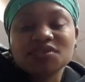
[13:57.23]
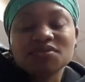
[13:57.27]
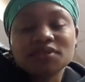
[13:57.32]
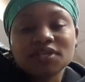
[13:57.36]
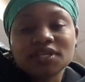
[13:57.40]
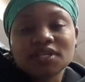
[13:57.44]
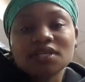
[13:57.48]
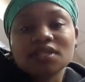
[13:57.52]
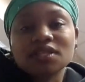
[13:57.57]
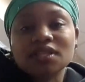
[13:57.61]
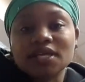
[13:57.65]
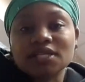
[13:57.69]
And you
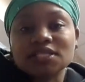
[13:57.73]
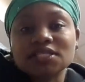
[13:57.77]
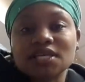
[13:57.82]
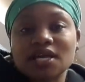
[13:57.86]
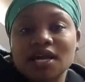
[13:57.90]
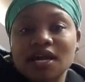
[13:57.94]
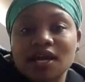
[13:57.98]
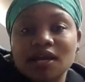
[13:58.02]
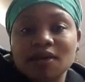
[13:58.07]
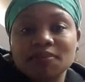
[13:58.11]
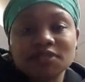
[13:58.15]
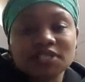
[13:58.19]
need that
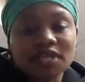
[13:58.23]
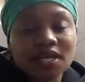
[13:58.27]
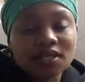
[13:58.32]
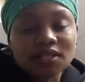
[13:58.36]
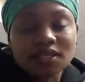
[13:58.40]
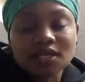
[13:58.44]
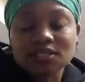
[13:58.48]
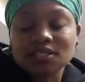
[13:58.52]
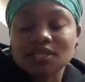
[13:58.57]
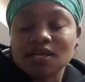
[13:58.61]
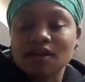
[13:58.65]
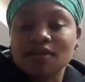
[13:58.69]
time.
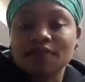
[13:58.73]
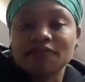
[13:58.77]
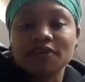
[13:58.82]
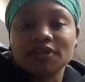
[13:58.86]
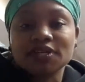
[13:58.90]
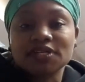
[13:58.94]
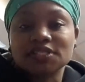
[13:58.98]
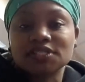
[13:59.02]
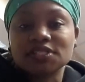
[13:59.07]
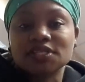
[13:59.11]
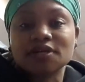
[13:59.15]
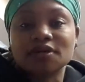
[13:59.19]
Take that time for
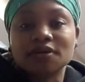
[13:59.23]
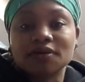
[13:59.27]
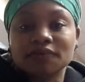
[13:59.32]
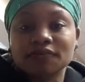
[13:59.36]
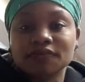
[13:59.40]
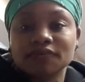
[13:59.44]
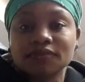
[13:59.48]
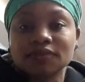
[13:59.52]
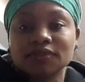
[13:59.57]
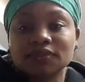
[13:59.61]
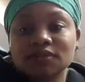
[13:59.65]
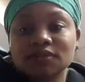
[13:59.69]
yourself.